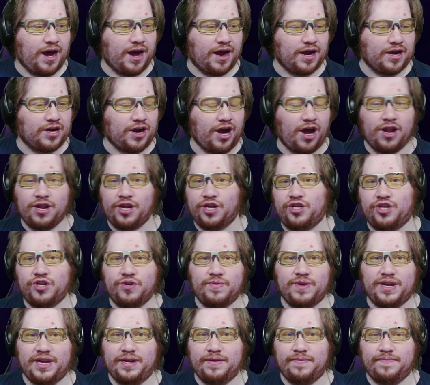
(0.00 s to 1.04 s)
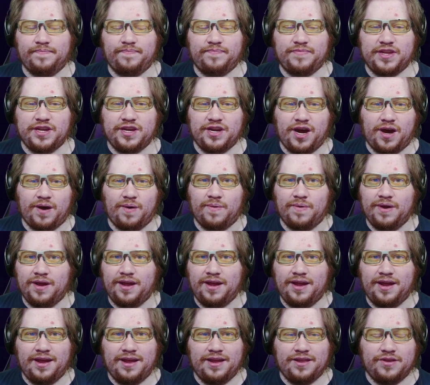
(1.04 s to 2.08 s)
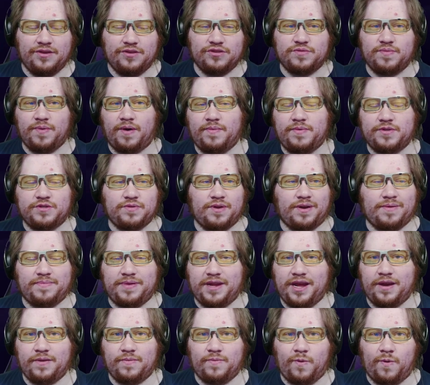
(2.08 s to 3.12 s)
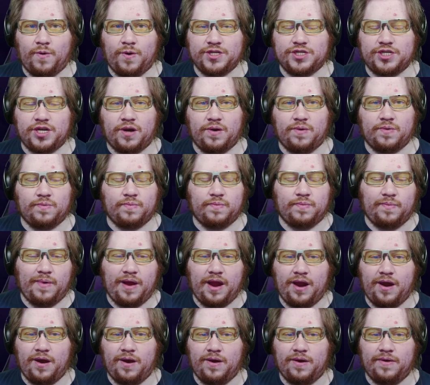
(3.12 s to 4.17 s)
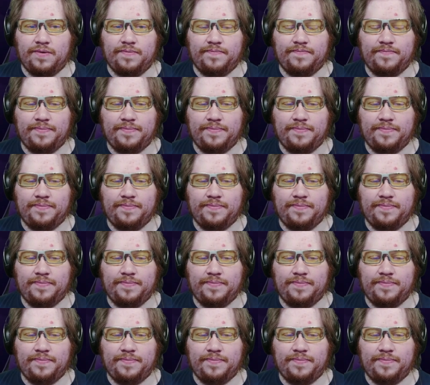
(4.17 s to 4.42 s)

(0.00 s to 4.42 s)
Call of Duty, you know, there's moments when I'm playing Warzone where,